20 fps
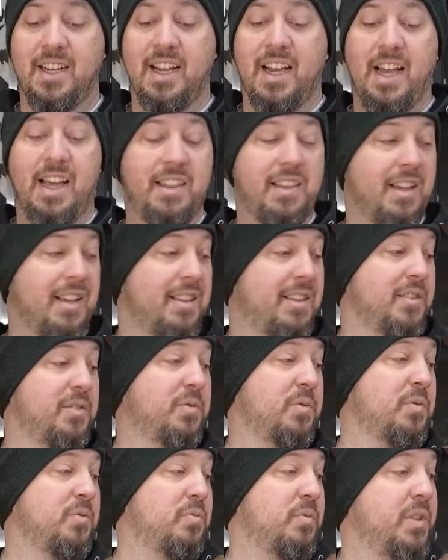I thought this
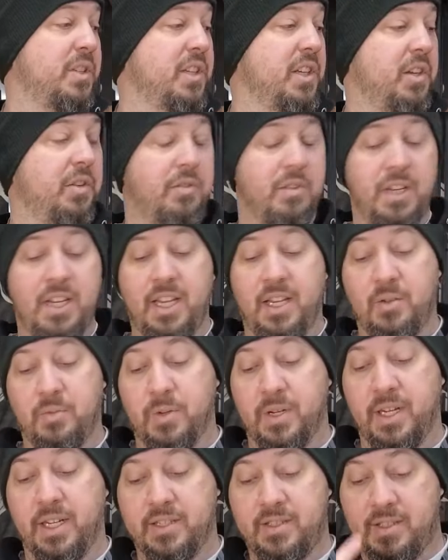was really unique.
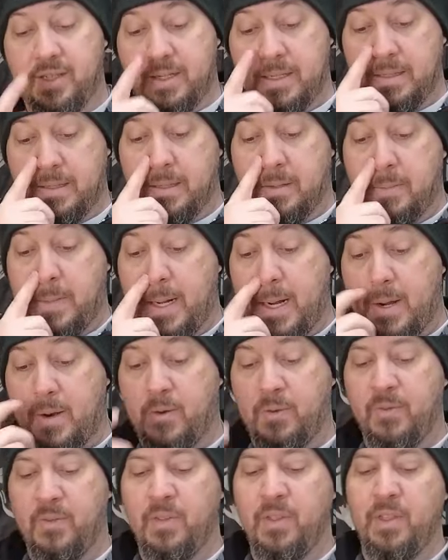When I saw it come
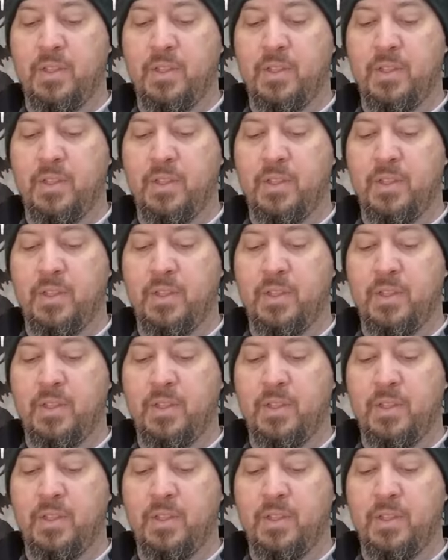out,